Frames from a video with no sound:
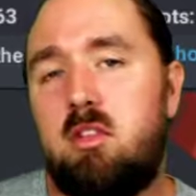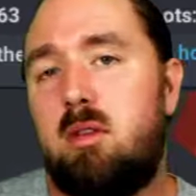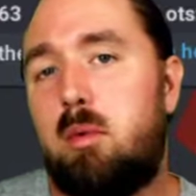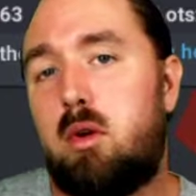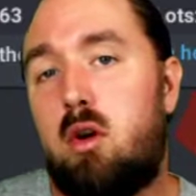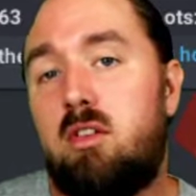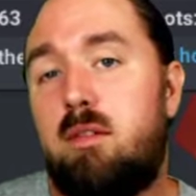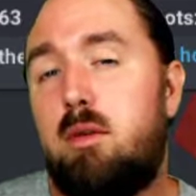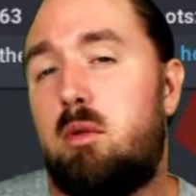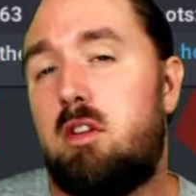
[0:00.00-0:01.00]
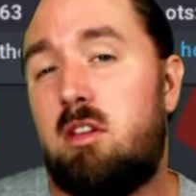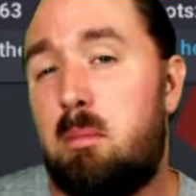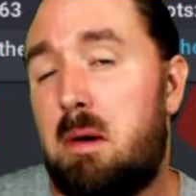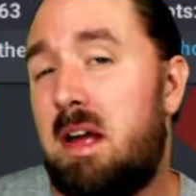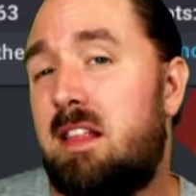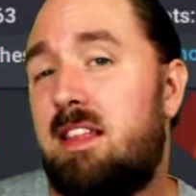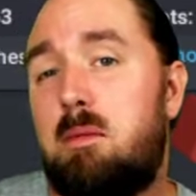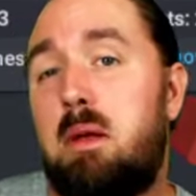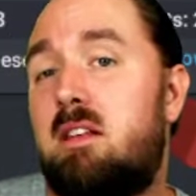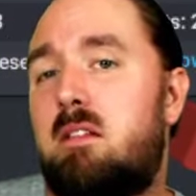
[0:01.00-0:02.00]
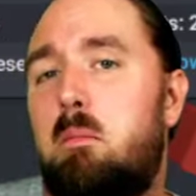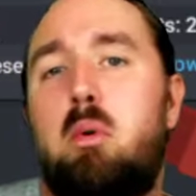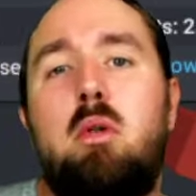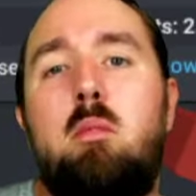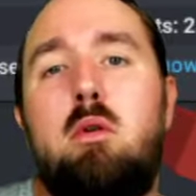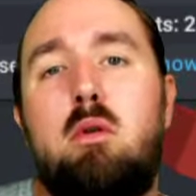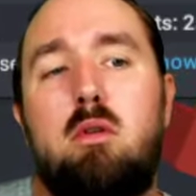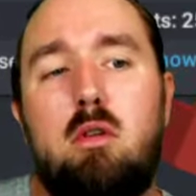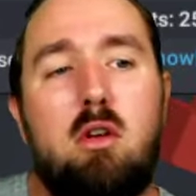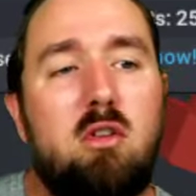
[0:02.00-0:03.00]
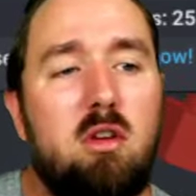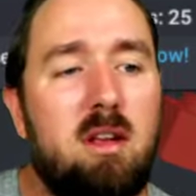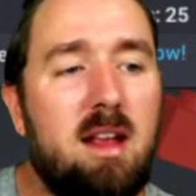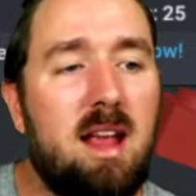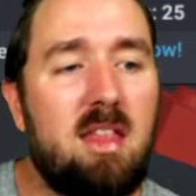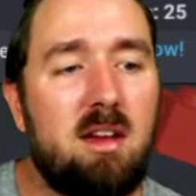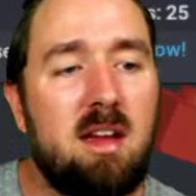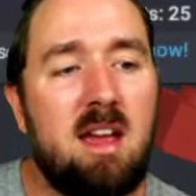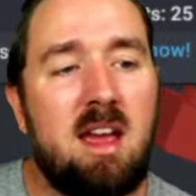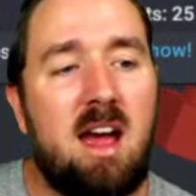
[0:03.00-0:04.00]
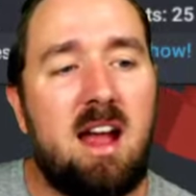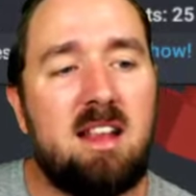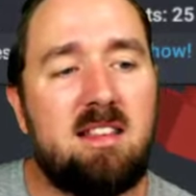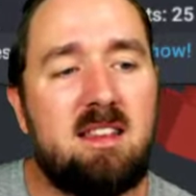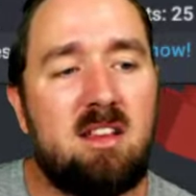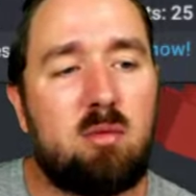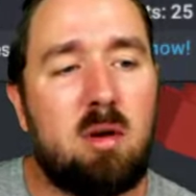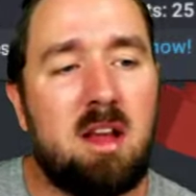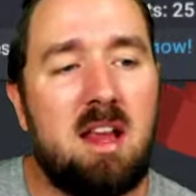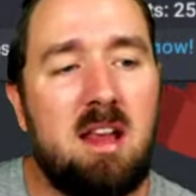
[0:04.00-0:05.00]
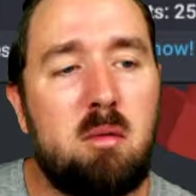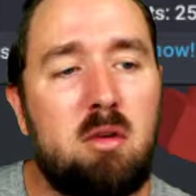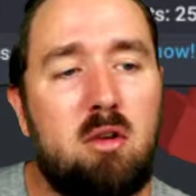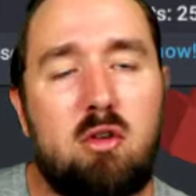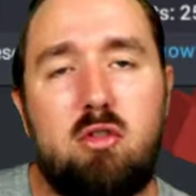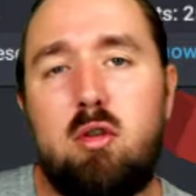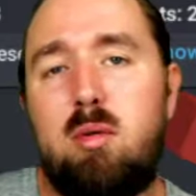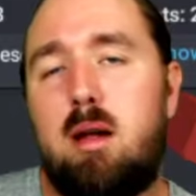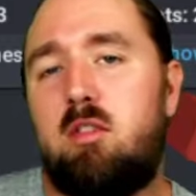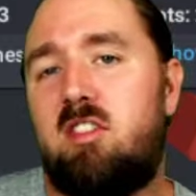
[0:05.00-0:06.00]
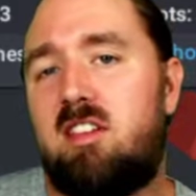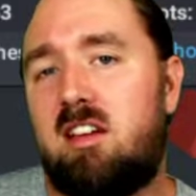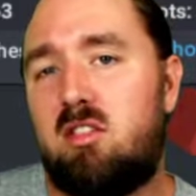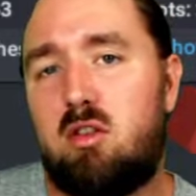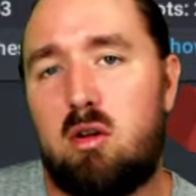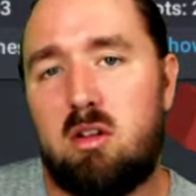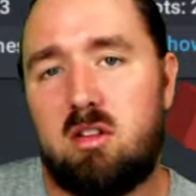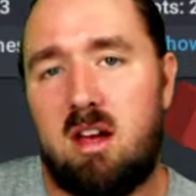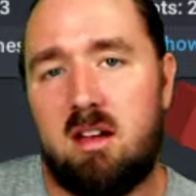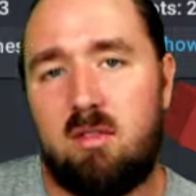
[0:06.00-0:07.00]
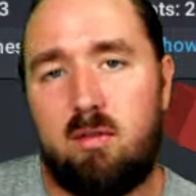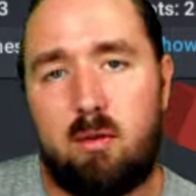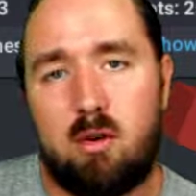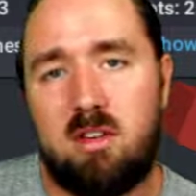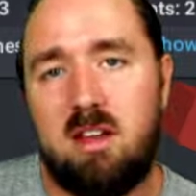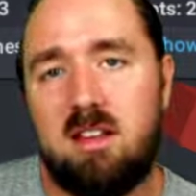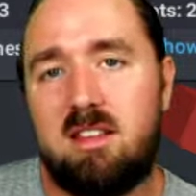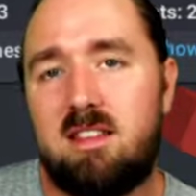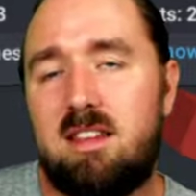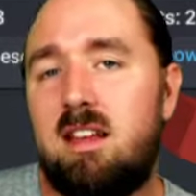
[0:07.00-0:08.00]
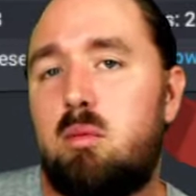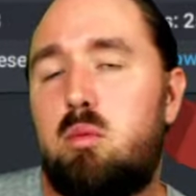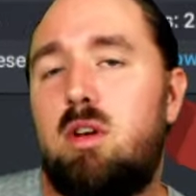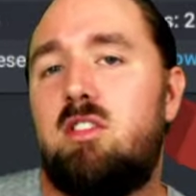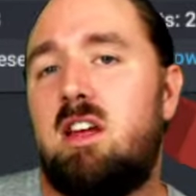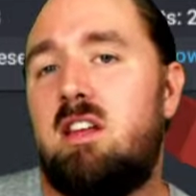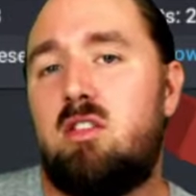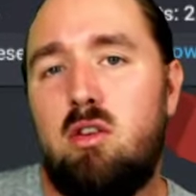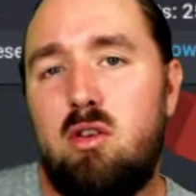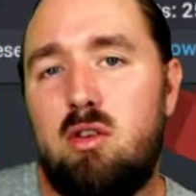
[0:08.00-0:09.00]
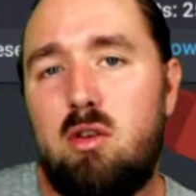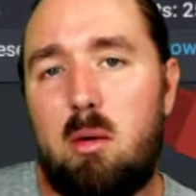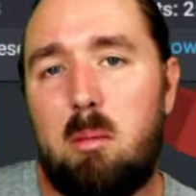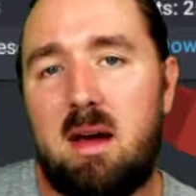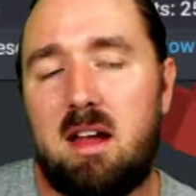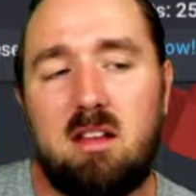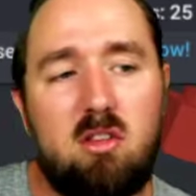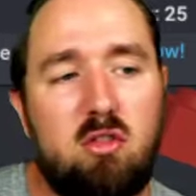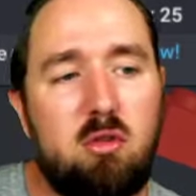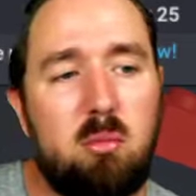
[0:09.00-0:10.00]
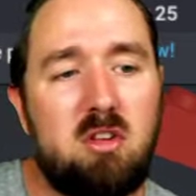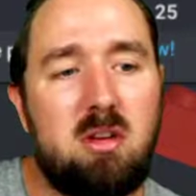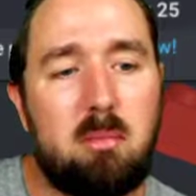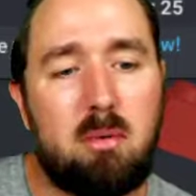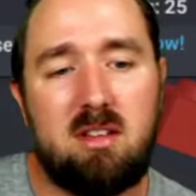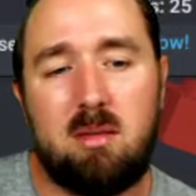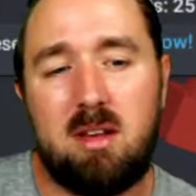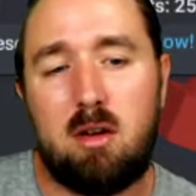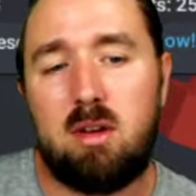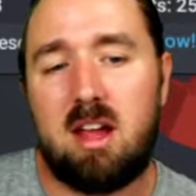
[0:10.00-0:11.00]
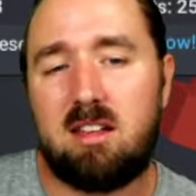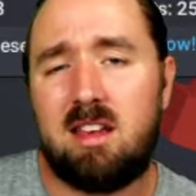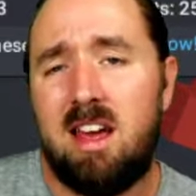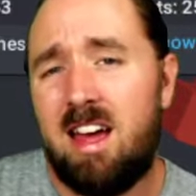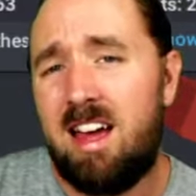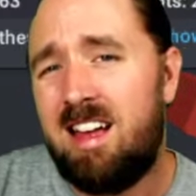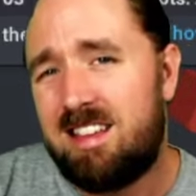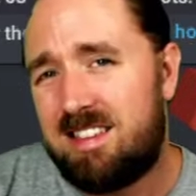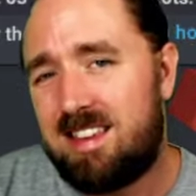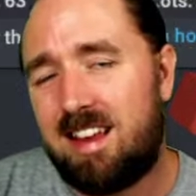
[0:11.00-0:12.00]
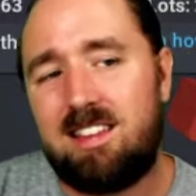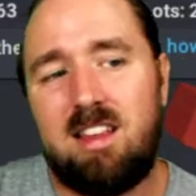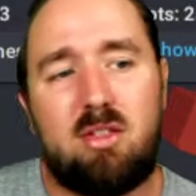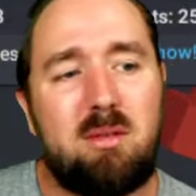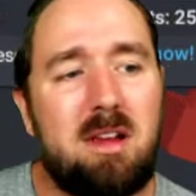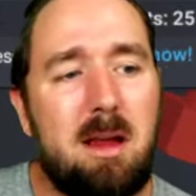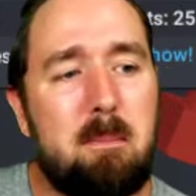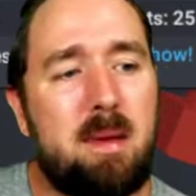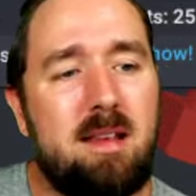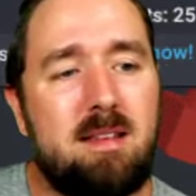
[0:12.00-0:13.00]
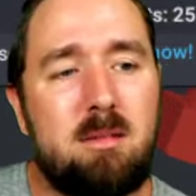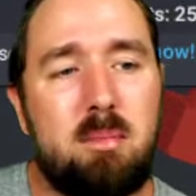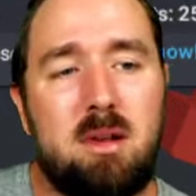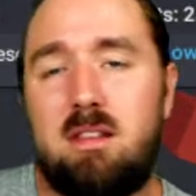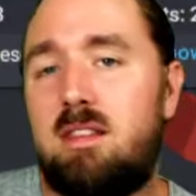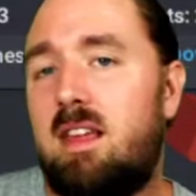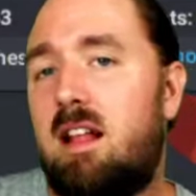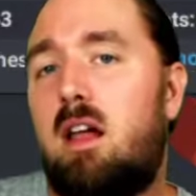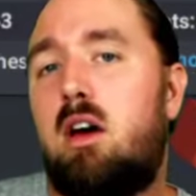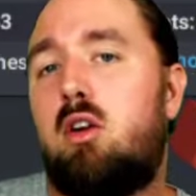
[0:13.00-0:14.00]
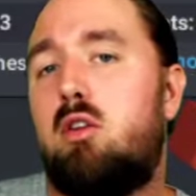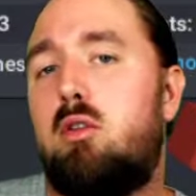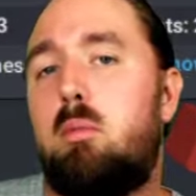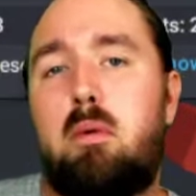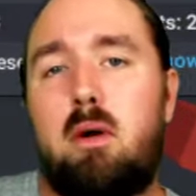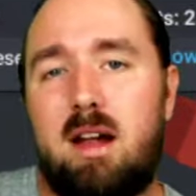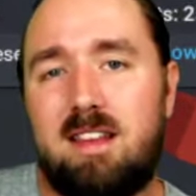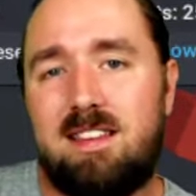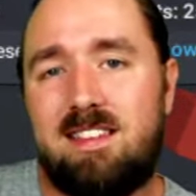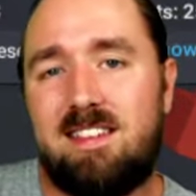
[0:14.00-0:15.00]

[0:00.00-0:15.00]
it would cost if you wanted to buy these pieces and put them all together. And it says right here it would cost you around $6.40, which is not bad. It's a super cheap price. I mean, it only has 63 pieces, but it's still a good price.